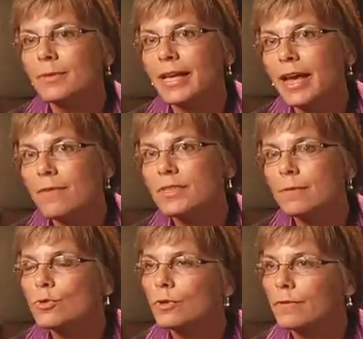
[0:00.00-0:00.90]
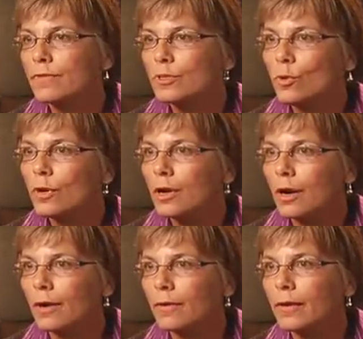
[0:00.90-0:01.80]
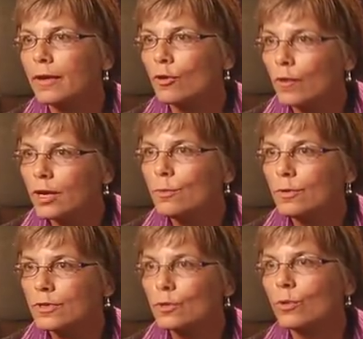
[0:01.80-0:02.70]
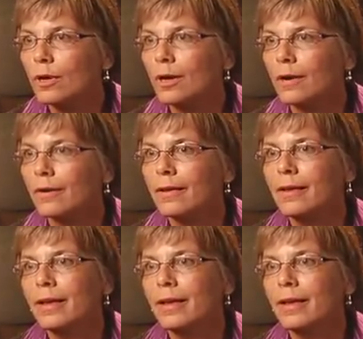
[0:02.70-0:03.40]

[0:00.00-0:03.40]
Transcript: to have some sort of scorecard, a credible scorecard